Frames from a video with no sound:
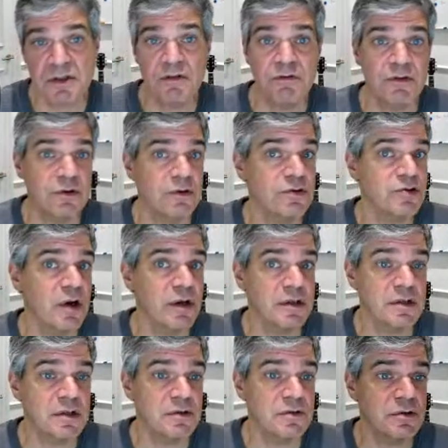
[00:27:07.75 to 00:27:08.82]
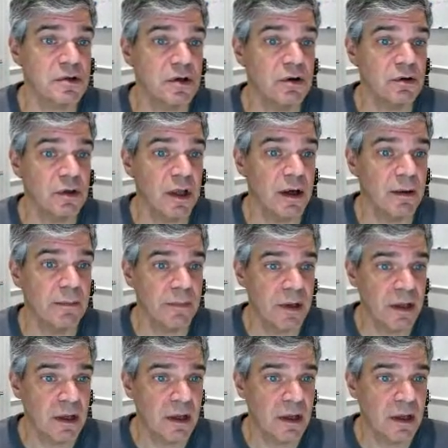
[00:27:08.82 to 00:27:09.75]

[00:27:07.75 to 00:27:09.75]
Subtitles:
if you're trying to use Collab.